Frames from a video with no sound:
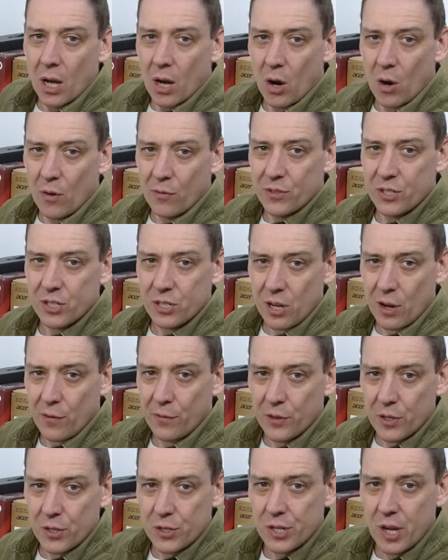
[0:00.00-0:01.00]
of
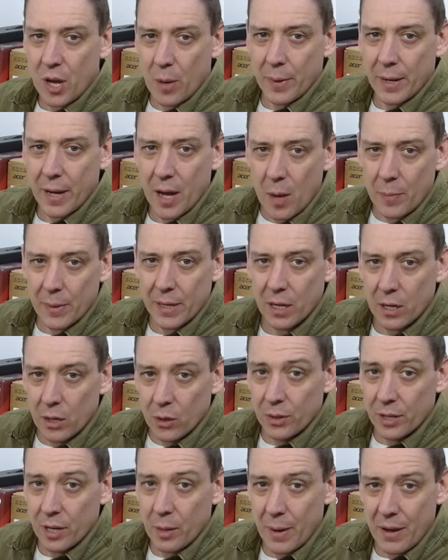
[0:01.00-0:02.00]
stuff that's coming up,
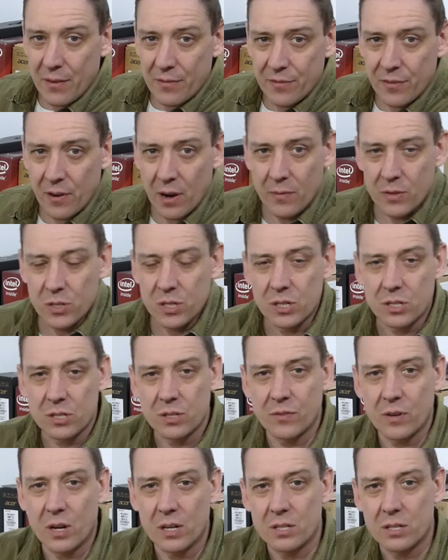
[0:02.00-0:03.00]
including about 5 or 6
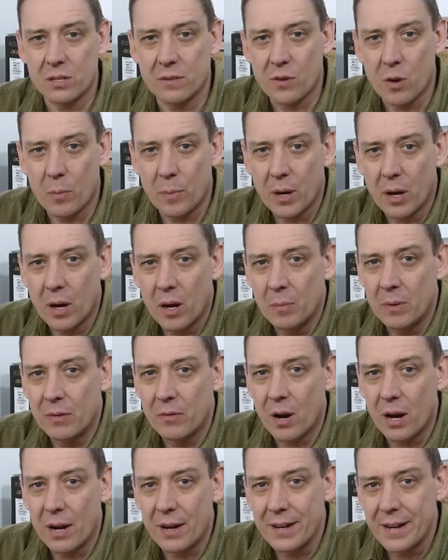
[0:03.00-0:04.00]
devices I've got behind me
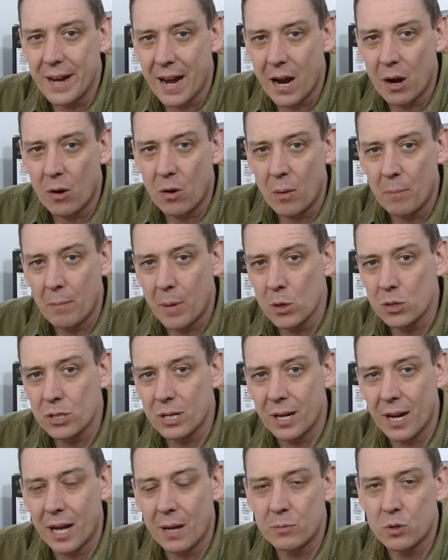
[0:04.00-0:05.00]
right now,
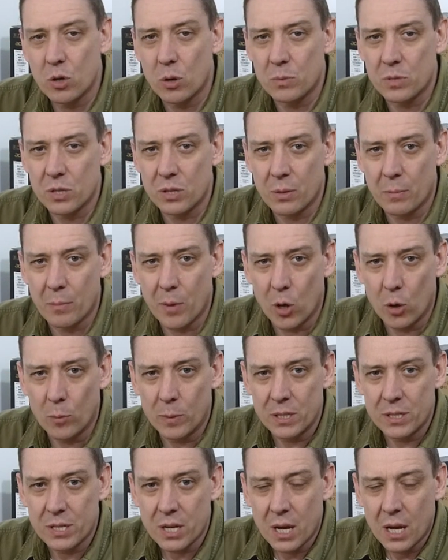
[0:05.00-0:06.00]
mostly laptops at the
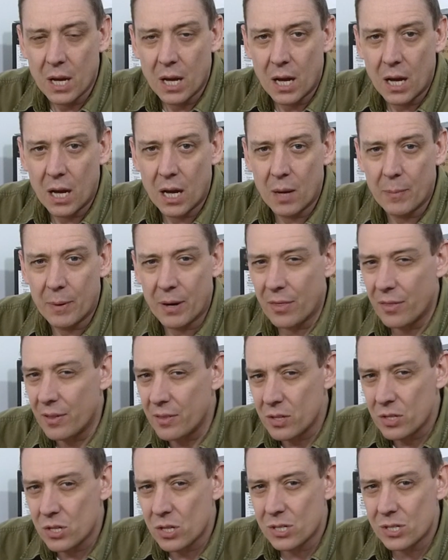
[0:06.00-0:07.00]
moment, but I think
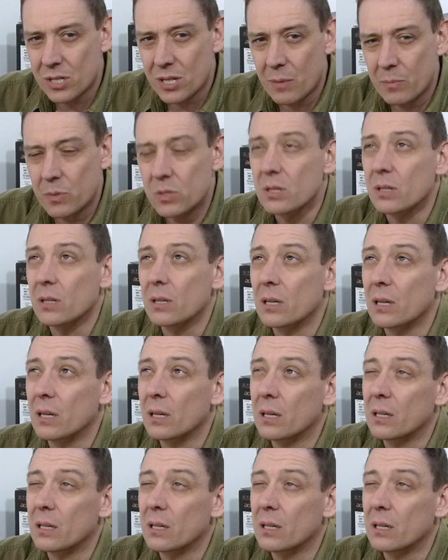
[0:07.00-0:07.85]
there's a Samsung